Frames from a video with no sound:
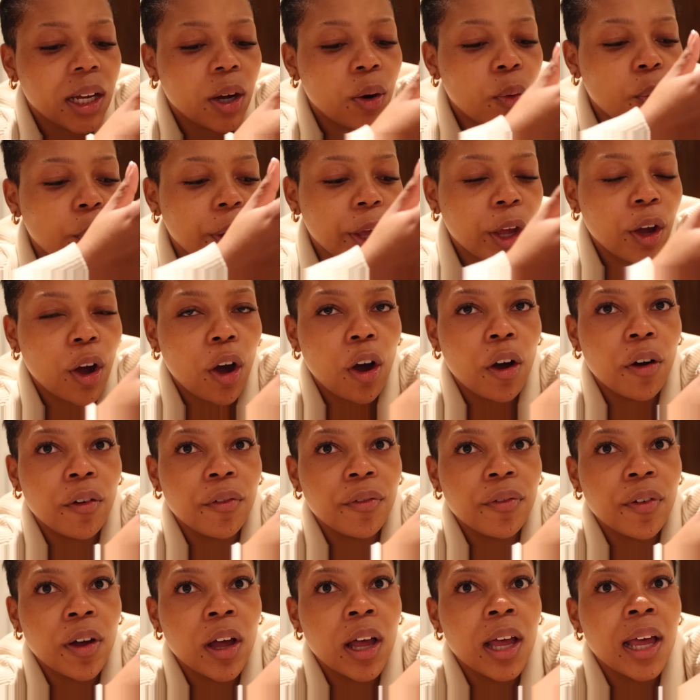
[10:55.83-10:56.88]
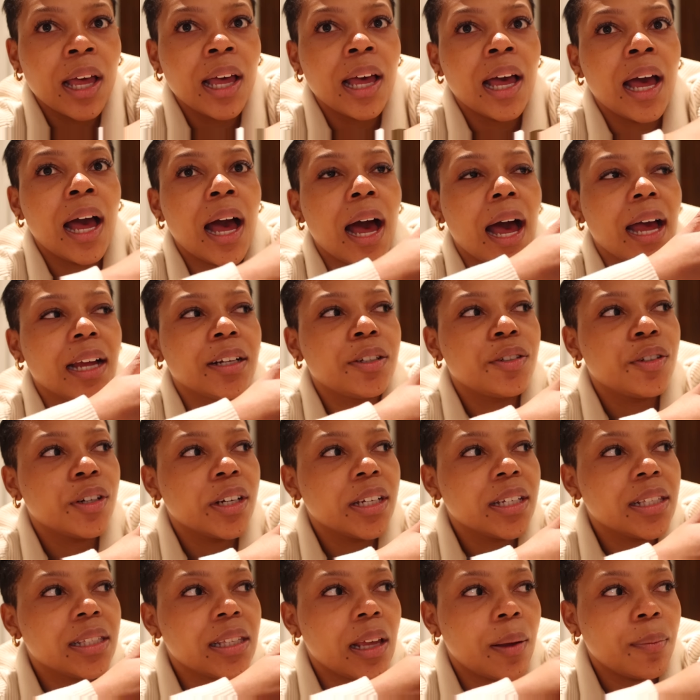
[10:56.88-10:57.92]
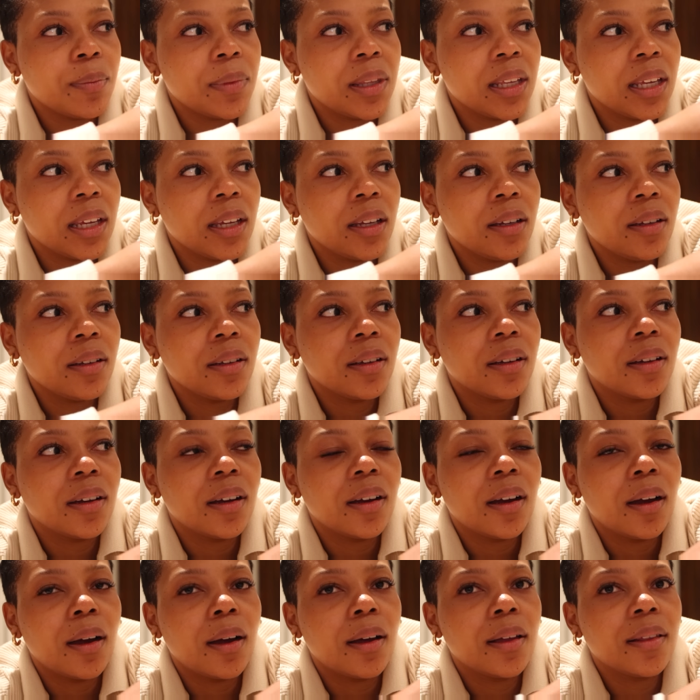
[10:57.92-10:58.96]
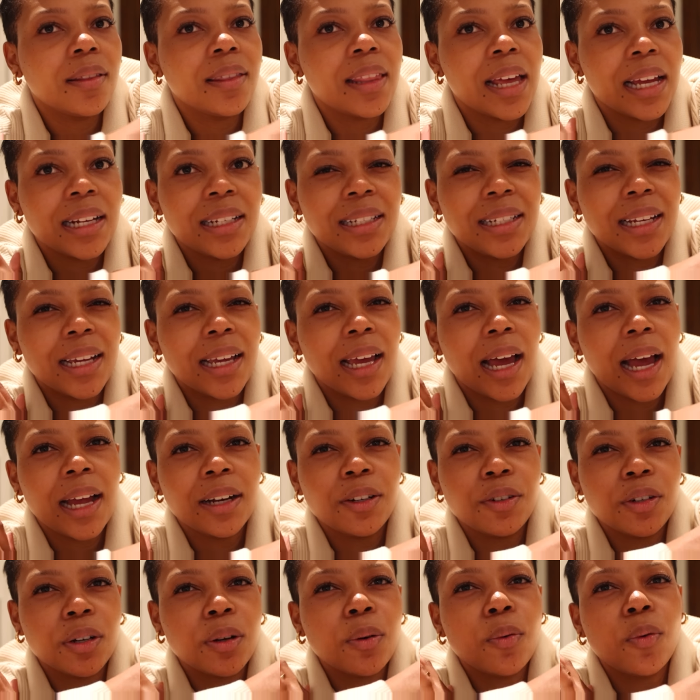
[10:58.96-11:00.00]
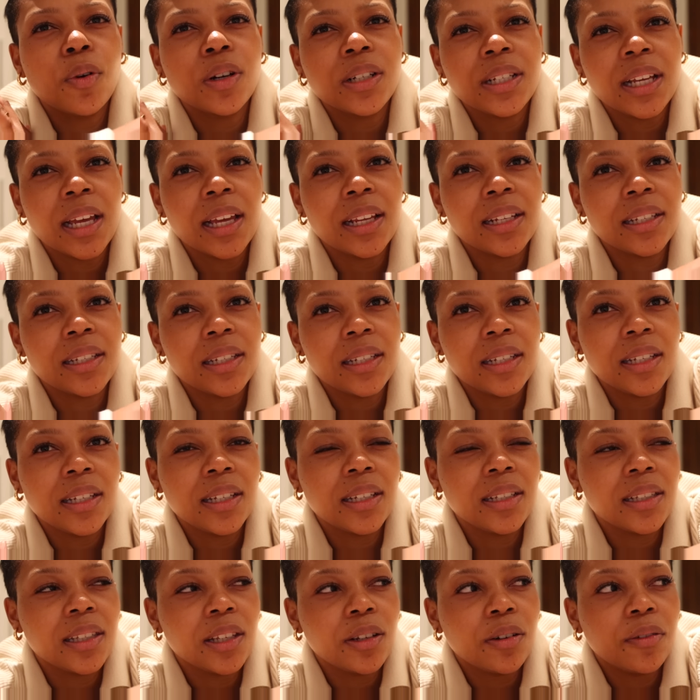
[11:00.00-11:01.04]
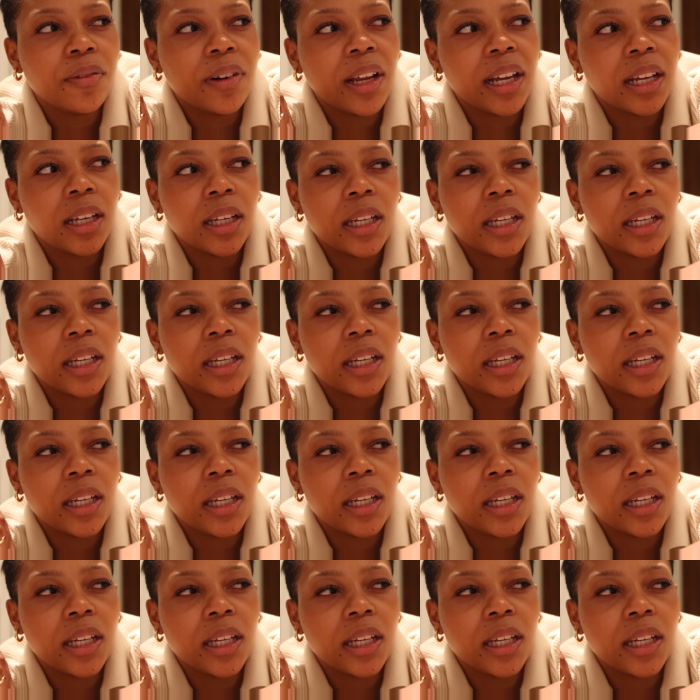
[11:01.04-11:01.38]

a way of, I drink something. That day, I drink water and tea instead of, like,